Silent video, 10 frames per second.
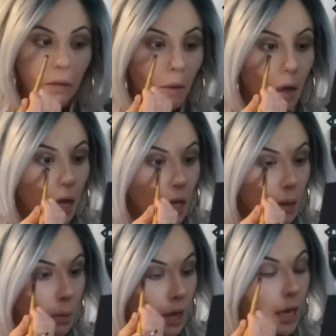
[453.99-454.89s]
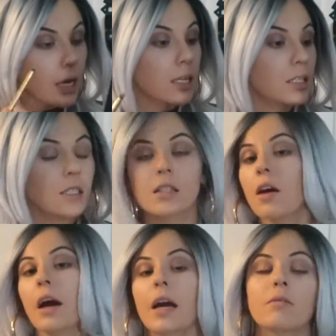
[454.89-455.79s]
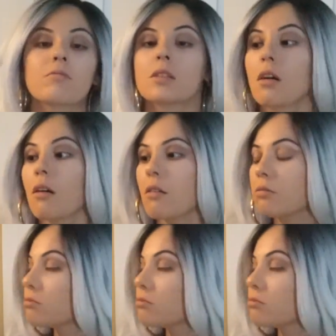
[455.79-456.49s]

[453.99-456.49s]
So anyways, okay, so